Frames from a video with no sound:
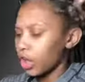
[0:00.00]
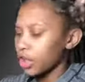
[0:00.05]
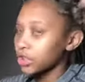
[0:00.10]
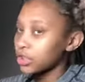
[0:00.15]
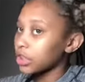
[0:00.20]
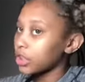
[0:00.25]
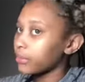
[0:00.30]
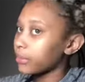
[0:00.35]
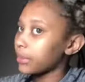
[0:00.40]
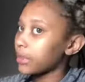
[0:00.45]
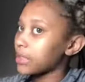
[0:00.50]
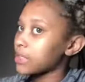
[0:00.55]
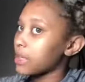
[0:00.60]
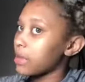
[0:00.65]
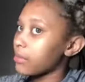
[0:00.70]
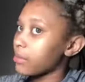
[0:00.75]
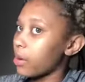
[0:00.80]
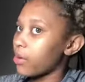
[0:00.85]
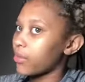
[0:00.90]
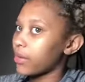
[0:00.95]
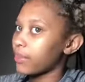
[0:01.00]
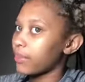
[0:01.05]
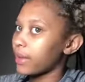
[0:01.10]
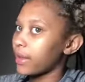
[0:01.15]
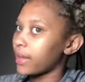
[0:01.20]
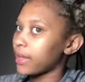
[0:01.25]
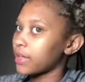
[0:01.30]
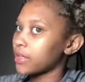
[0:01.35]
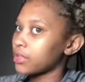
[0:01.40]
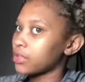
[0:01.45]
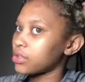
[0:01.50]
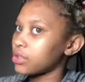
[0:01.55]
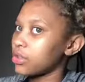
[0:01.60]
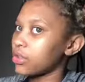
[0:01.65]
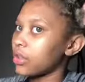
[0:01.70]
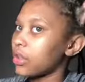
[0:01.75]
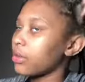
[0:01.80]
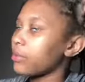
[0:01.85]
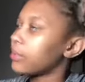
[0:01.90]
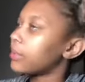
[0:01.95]
her because I'm already paying. So,
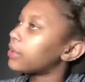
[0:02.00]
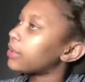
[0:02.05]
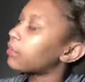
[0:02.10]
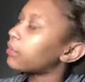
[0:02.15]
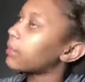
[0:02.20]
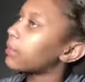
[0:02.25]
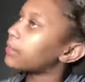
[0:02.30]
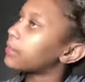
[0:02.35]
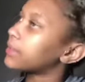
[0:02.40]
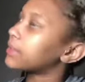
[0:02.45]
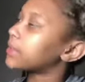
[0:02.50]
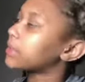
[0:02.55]
that would be no purpose.